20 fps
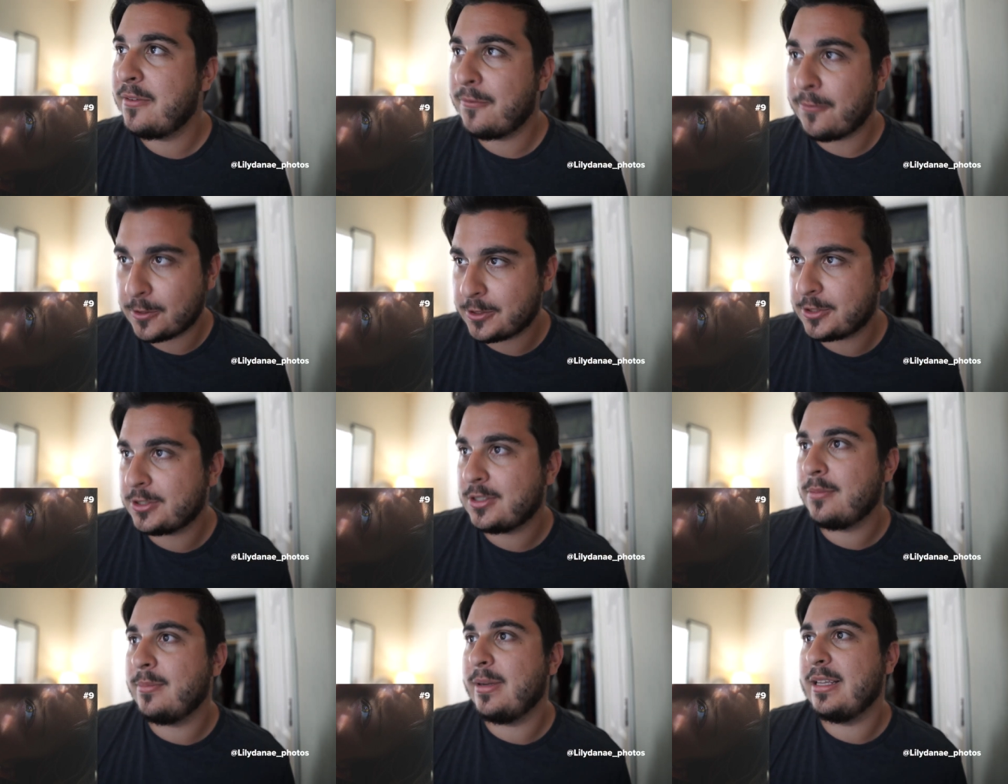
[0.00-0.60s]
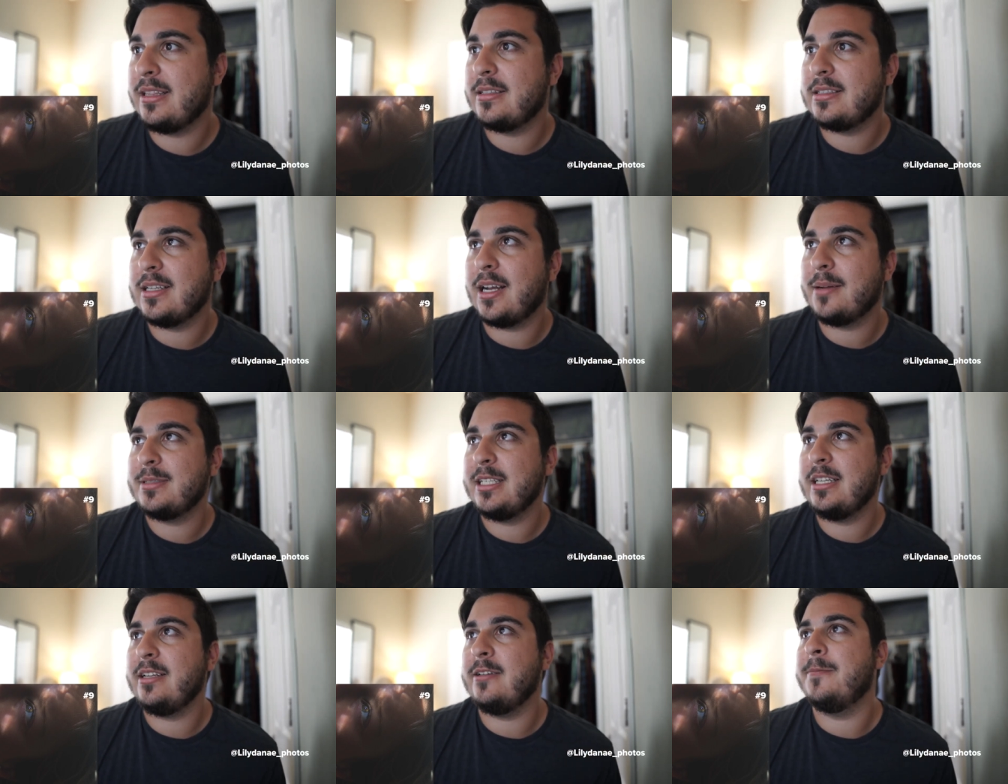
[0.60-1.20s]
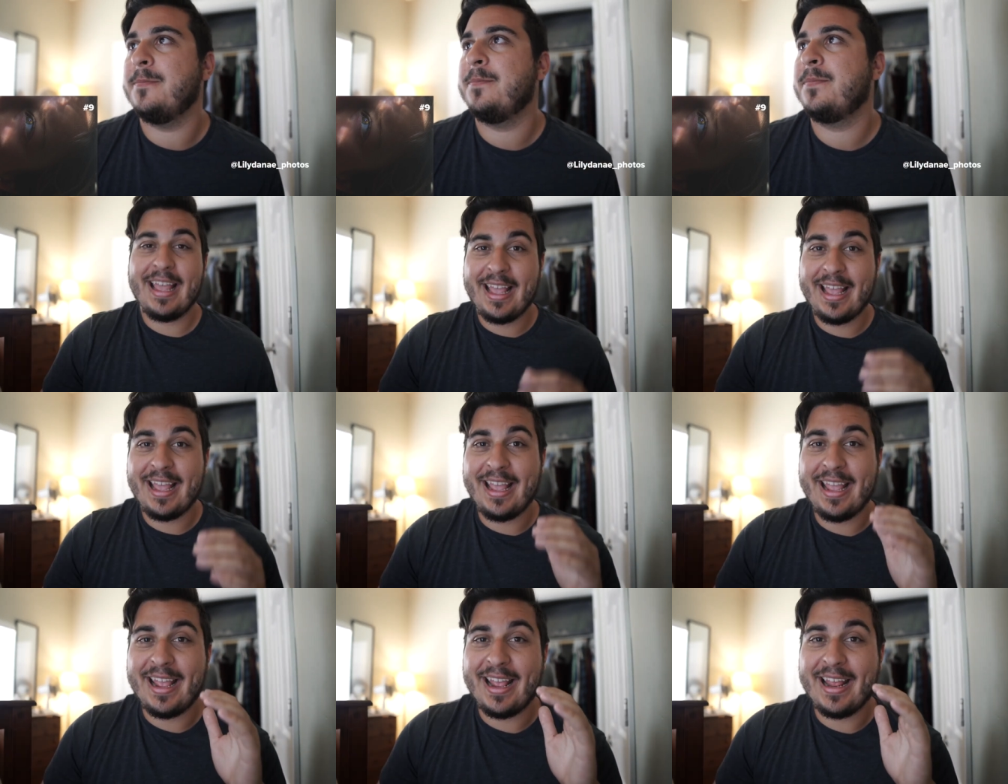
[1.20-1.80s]
For sure made the top ten.
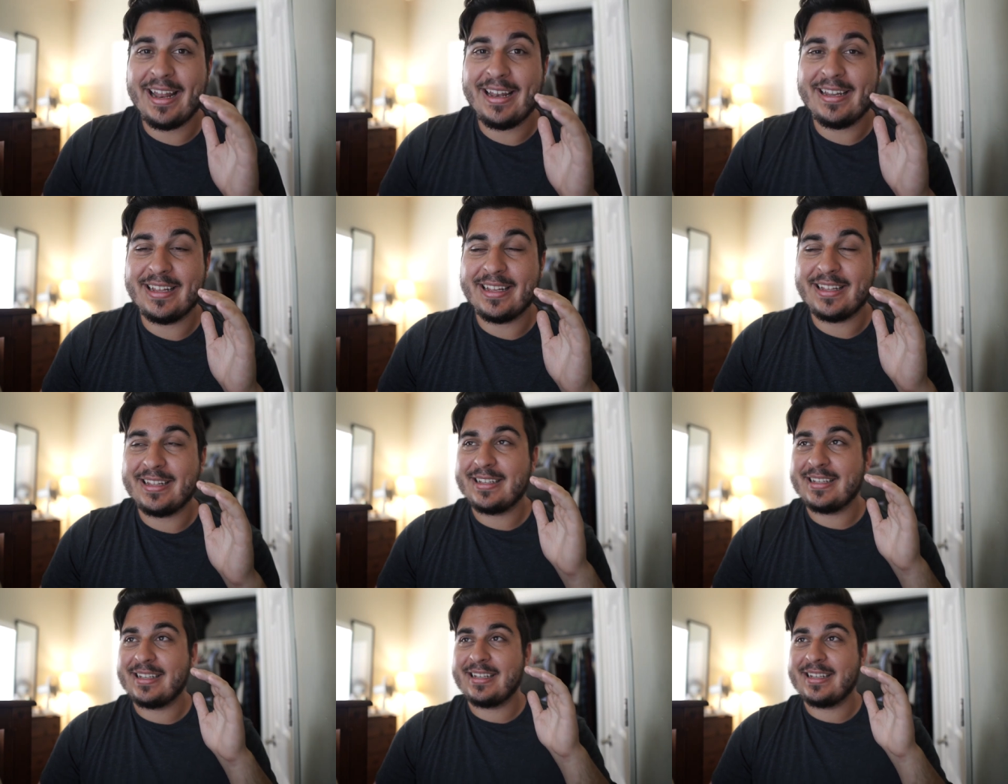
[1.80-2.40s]
And